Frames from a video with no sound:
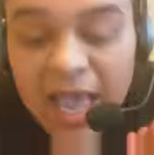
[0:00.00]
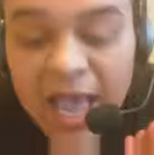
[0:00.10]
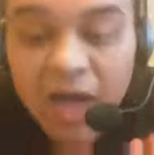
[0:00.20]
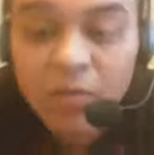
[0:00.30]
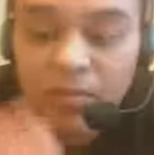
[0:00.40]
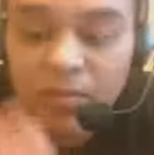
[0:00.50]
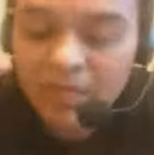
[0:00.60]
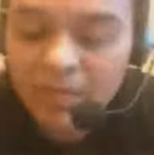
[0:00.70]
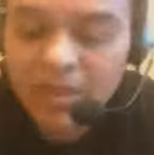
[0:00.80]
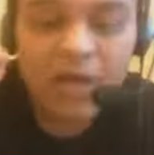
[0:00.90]
I
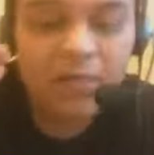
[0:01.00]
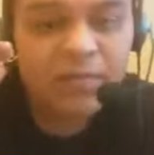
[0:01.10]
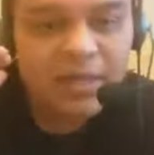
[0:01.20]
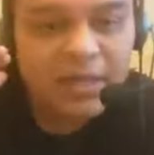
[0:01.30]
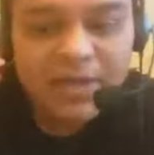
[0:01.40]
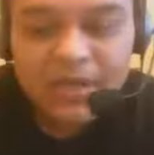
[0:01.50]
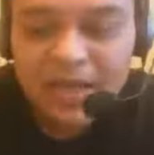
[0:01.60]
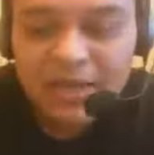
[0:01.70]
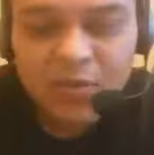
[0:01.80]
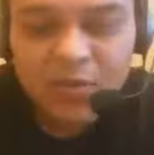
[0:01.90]

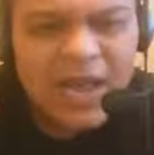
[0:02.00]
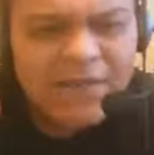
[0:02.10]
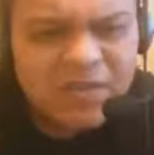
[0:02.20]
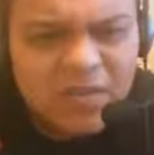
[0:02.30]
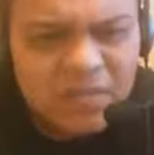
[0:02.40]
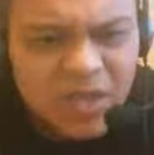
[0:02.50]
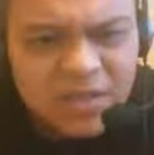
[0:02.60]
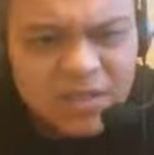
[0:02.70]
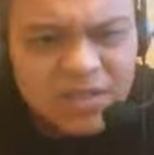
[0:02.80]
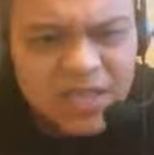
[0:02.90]
mean, do I have to
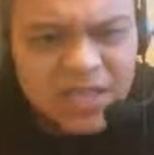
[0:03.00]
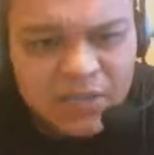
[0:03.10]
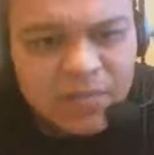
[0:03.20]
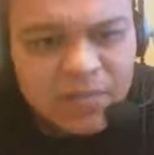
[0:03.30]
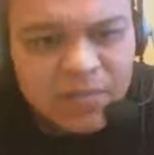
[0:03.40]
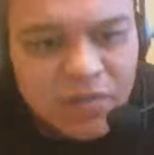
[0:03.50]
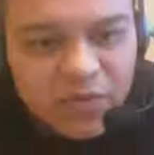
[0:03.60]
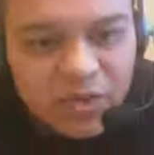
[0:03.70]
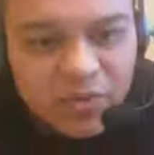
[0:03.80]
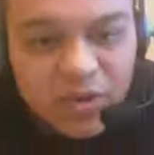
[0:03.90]
dumb this down even more
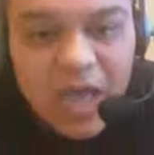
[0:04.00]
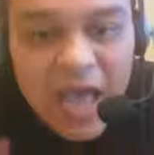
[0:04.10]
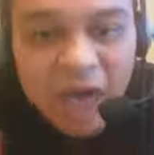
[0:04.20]
for you?